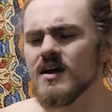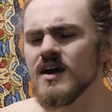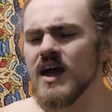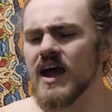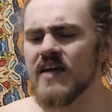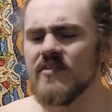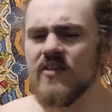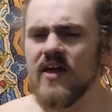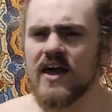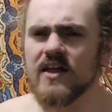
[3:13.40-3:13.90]

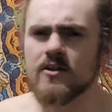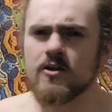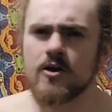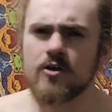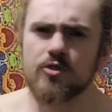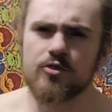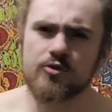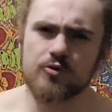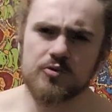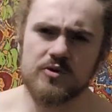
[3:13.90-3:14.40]
And then
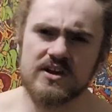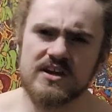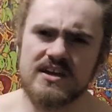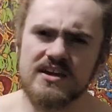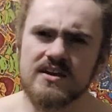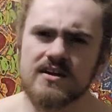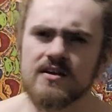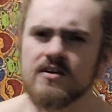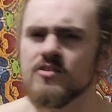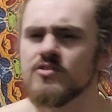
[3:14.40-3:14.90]

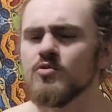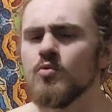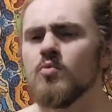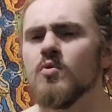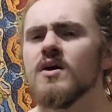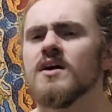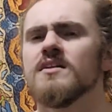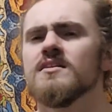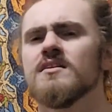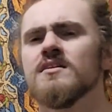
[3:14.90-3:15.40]
three, the
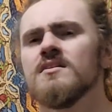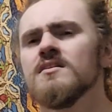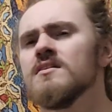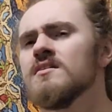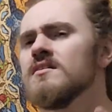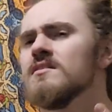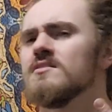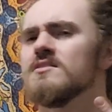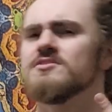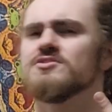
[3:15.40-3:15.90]
one,
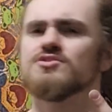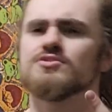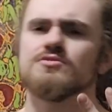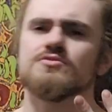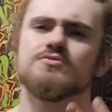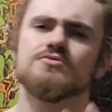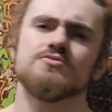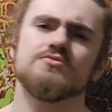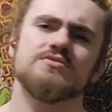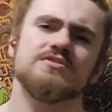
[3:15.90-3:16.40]
the
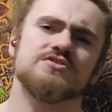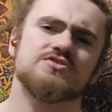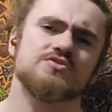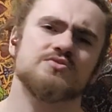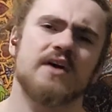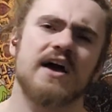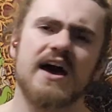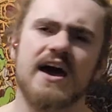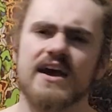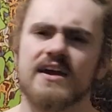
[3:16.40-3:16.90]
true, the
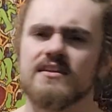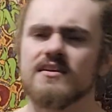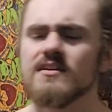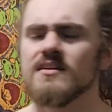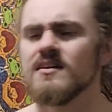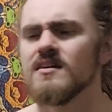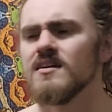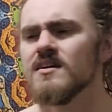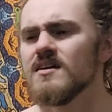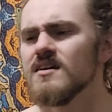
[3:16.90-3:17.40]
tried,
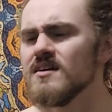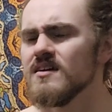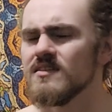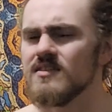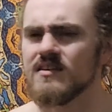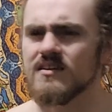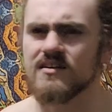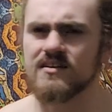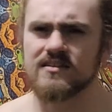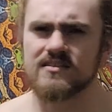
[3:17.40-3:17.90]

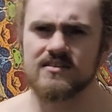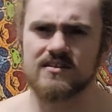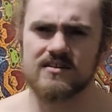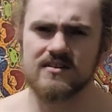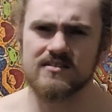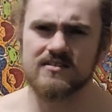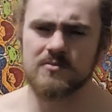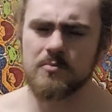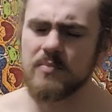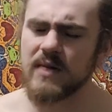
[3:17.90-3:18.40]
the
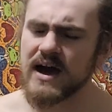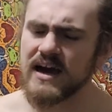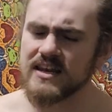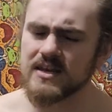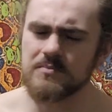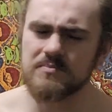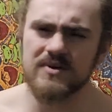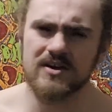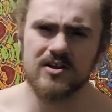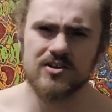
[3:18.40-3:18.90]
the the
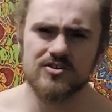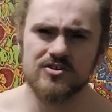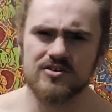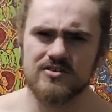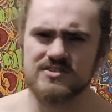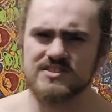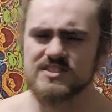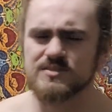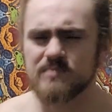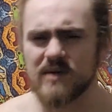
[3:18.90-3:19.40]
bodybuilder
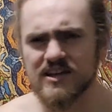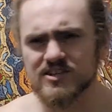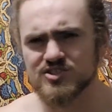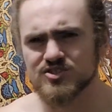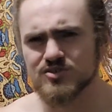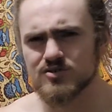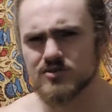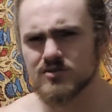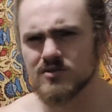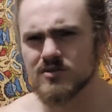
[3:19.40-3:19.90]

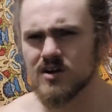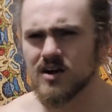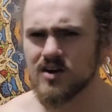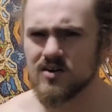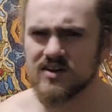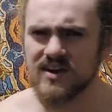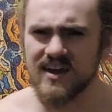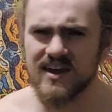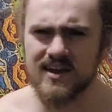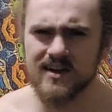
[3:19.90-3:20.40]
special,
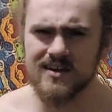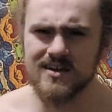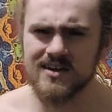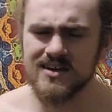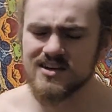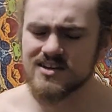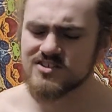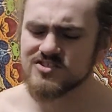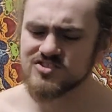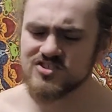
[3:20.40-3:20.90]
okay,
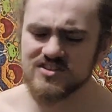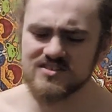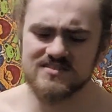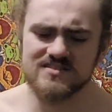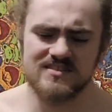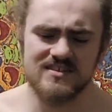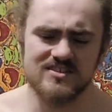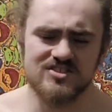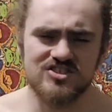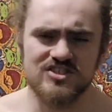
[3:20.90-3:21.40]
just
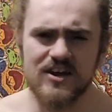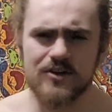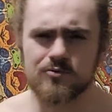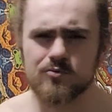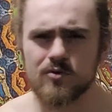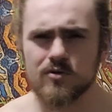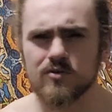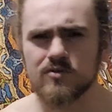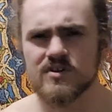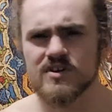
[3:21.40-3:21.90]
the
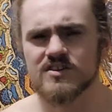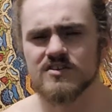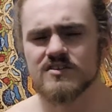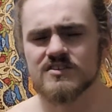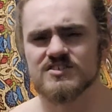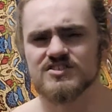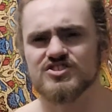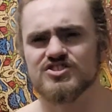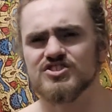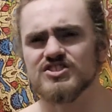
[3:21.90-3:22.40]
general
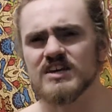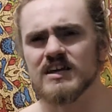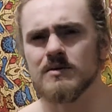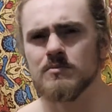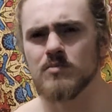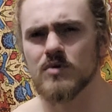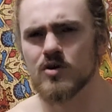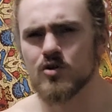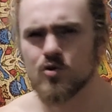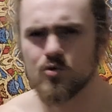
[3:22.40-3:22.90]

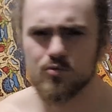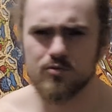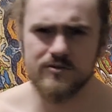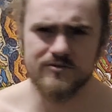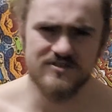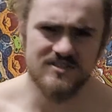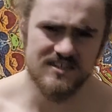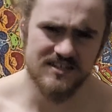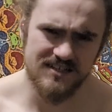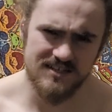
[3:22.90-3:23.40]
gym
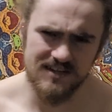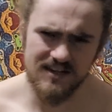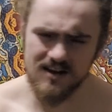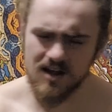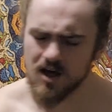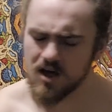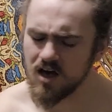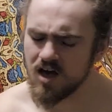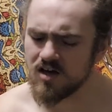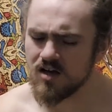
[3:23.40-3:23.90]
routine. And
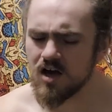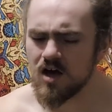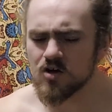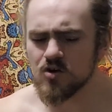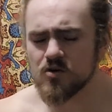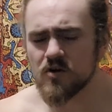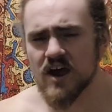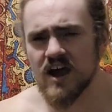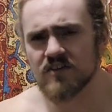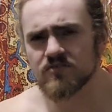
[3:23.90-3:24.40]
I'll I'll, I'll
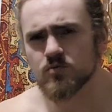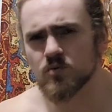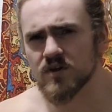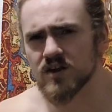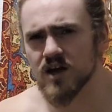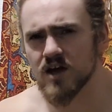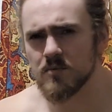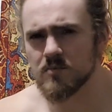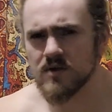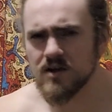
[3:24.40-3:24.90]
craft one
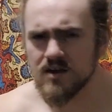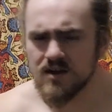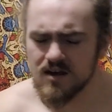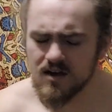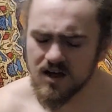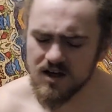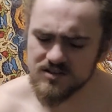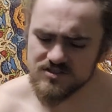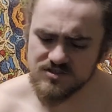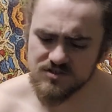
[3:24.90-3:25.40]
up.
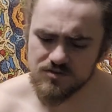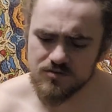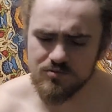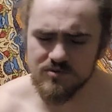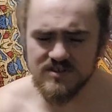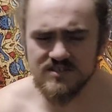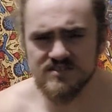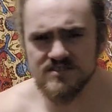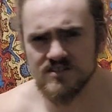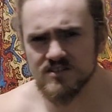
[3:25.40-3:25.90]
I'll do the
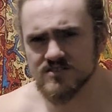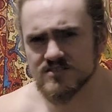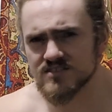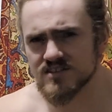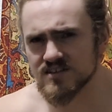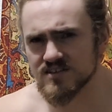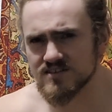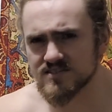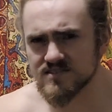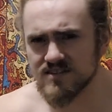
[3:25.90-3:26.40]
research
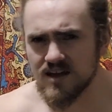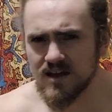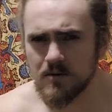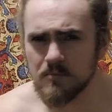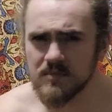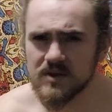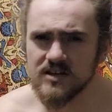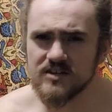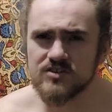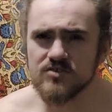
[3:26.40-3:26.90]
because I'm
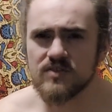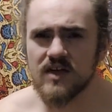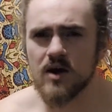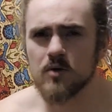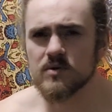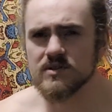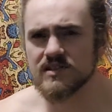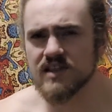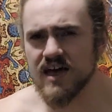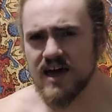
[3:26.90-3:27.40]
gonna do that
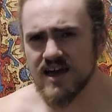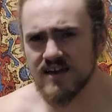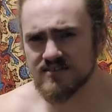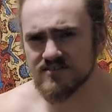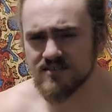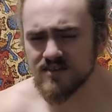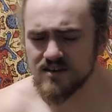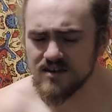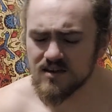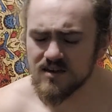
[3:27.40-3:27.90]
one
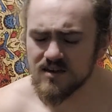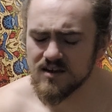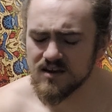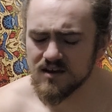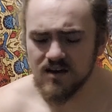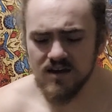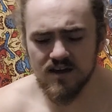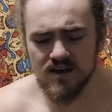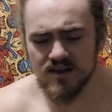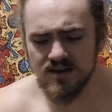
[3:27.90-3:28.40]
last,
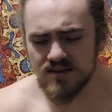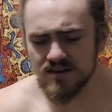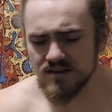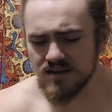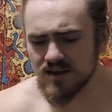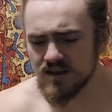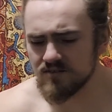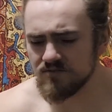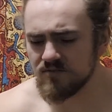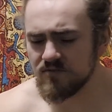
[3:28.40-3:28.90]
and
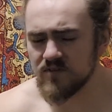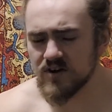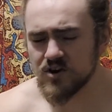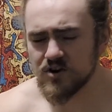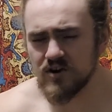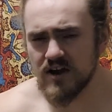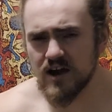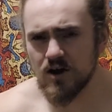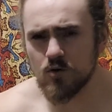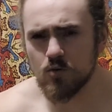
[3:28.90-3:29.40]
and figure
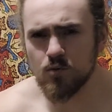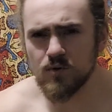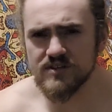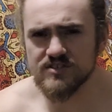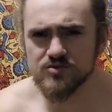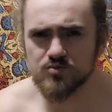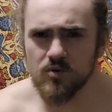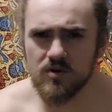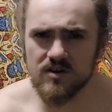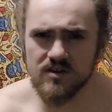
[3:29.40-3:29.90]
out
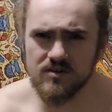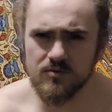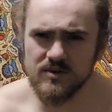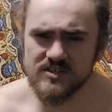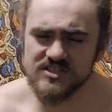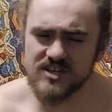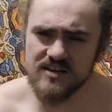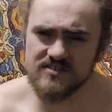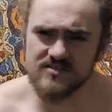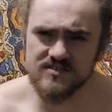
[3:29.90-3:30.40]
which one
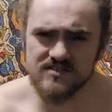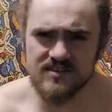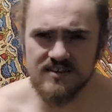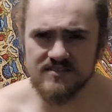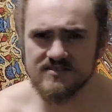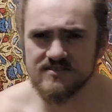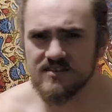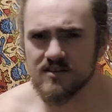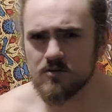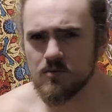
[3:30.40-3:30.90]
which
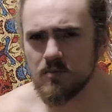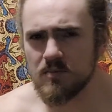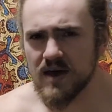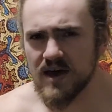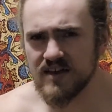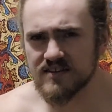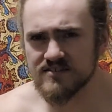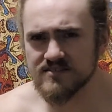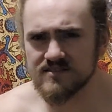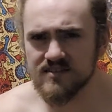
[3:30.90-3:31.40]
exercises are the
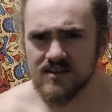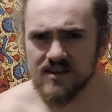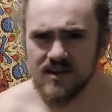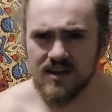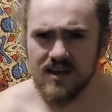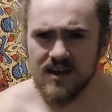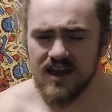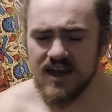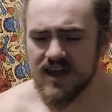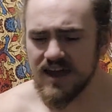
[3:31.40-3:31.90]
best,
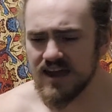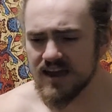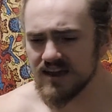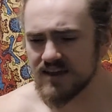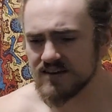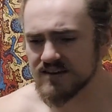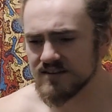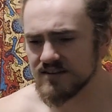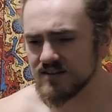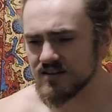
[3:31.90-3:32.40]

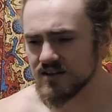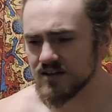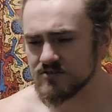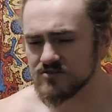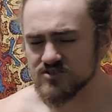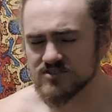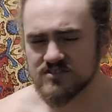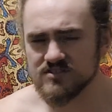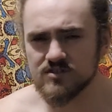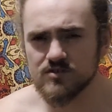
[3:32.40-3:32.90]
and you know
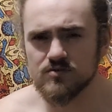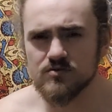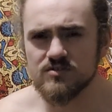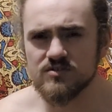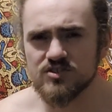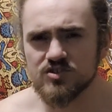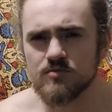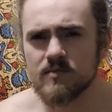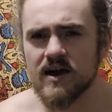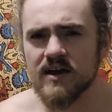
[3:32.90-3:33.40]
just do
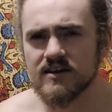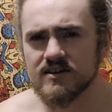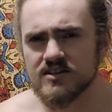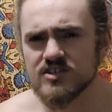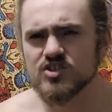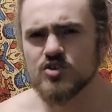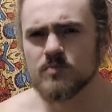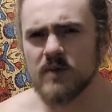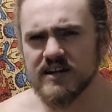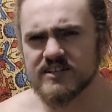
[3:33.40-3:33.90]
do my
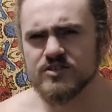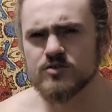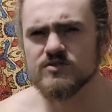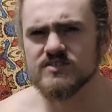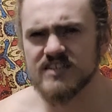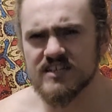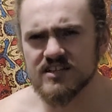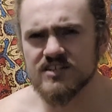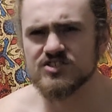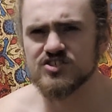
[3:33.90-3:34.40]
do my due
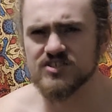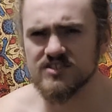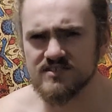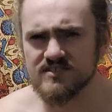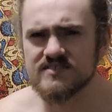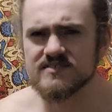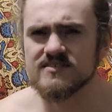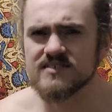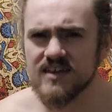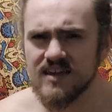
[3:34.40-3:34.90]

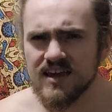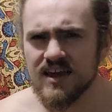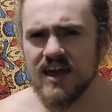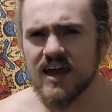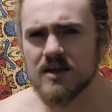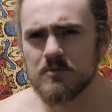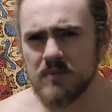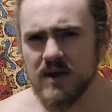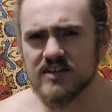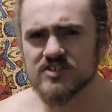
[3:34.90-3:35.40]
diligence
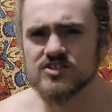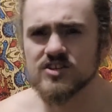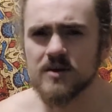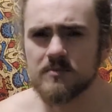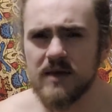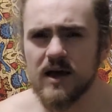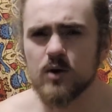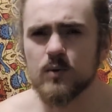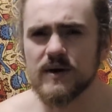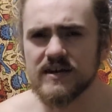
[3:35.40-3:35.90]
and make sure I'm
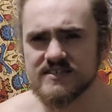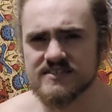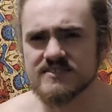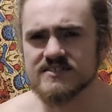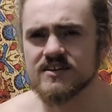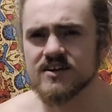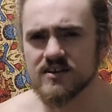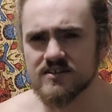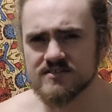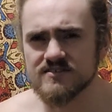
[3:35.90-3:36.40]
not wasting
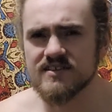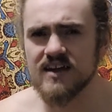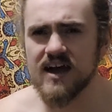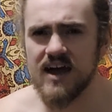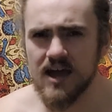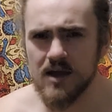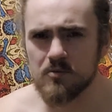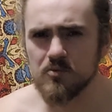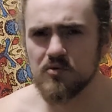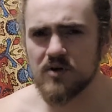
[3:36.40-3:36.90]
y'all's
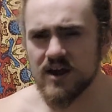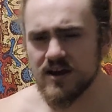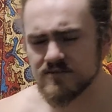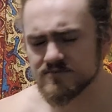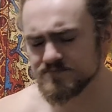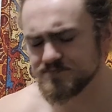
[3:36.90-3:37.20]
time, right?